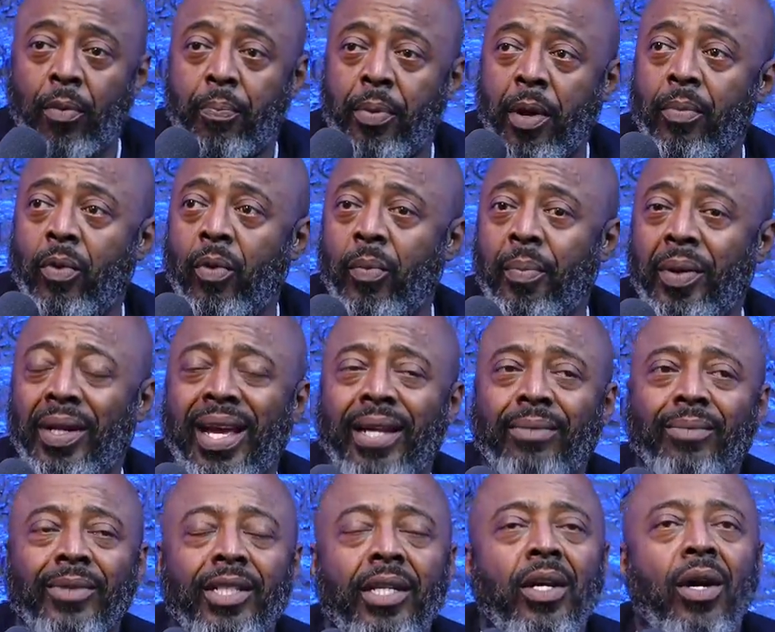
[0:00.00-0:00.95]
people would be
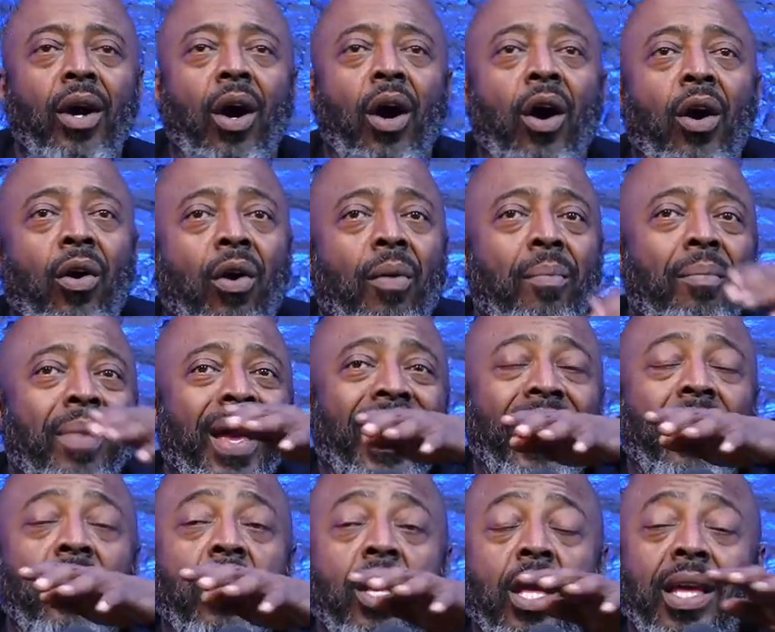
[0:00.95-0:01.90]
like, oh
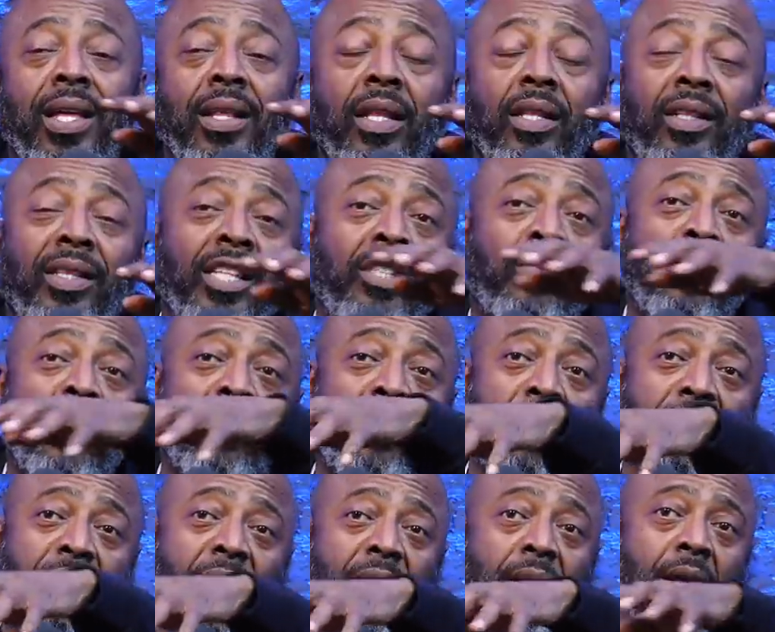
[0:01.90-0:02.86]
man, this one for
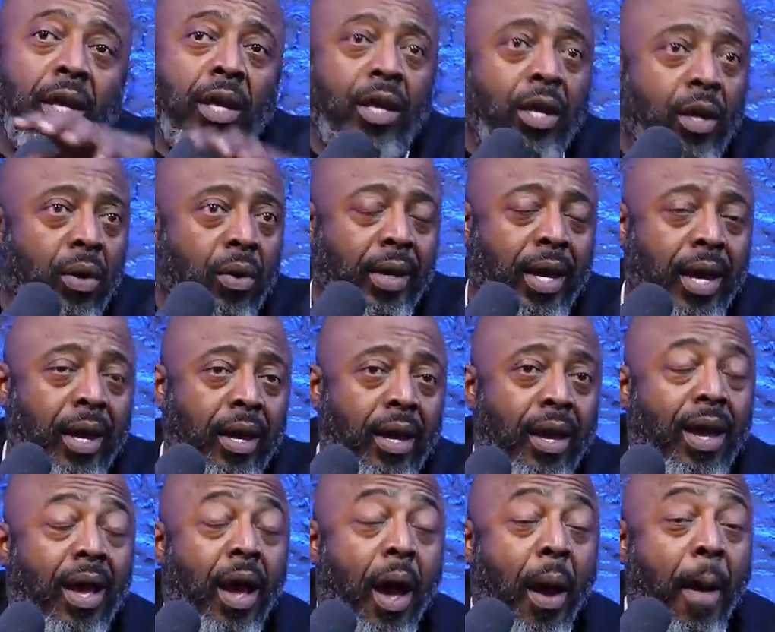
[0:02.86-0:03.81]
funny, he okay.
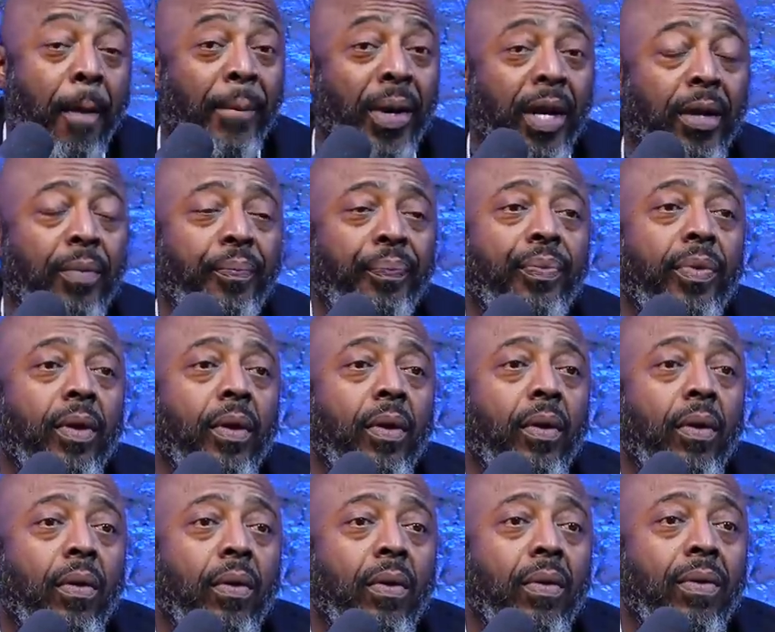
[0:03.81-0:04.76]
But
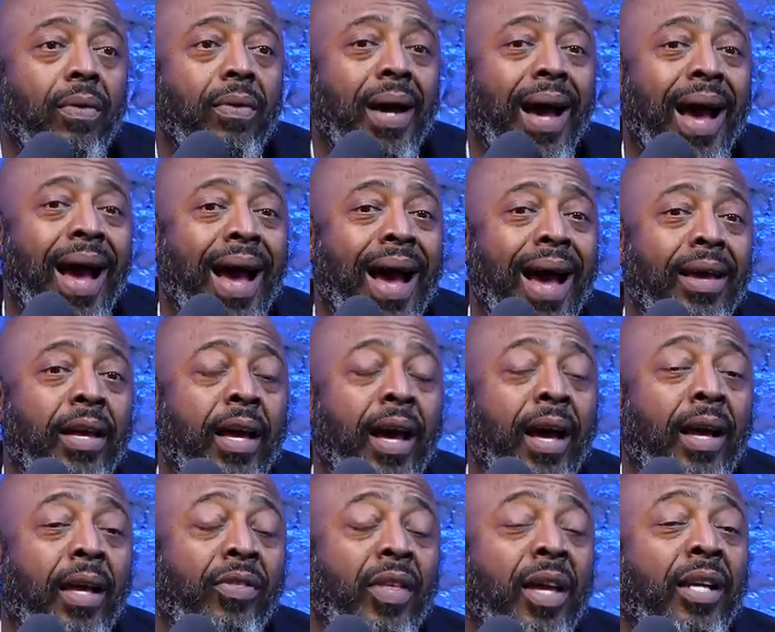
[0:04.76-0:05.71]

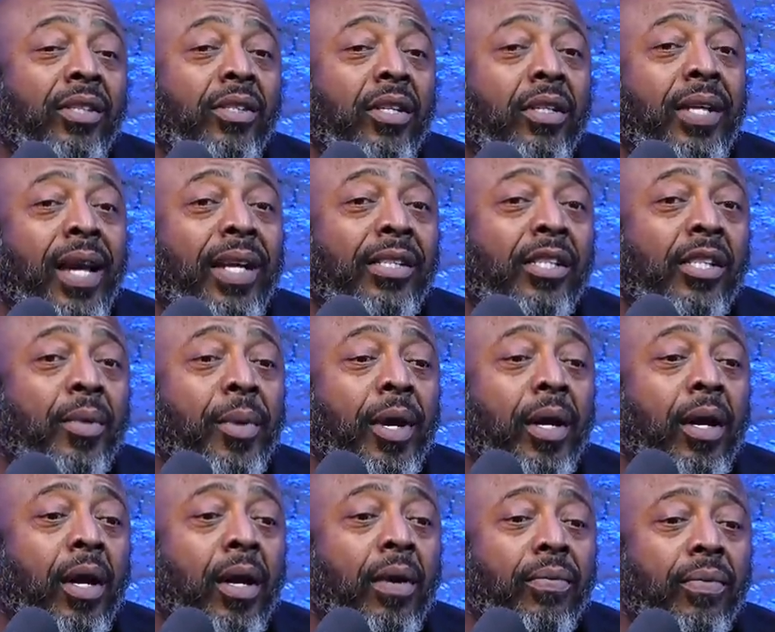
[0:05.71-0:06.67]
I think it's a testament
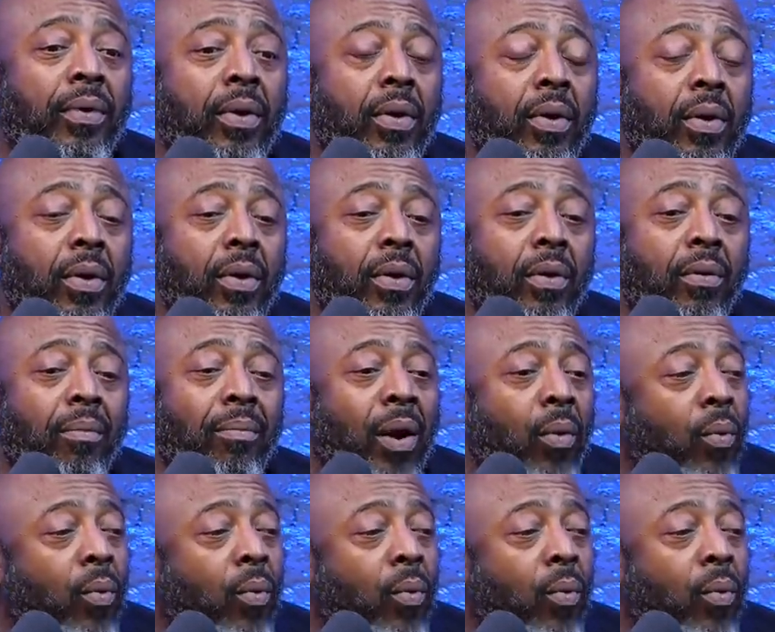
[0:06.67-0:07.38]
of my